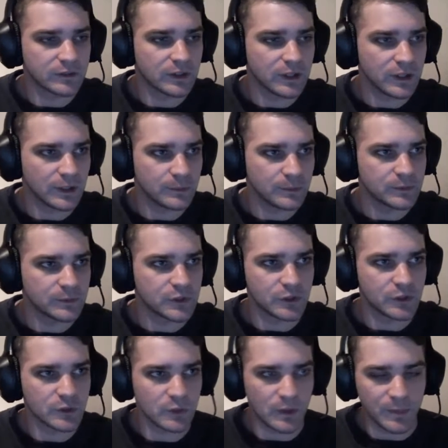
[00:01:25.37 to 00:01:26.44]
So
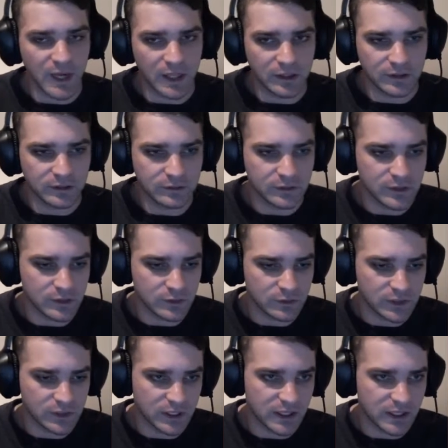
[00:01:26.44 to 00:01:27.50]
use one palette. It's all
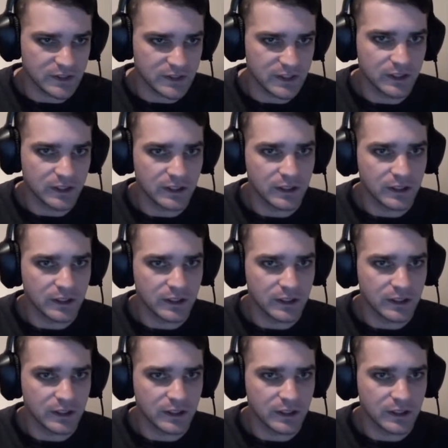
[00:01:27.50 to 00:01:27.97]
really easy.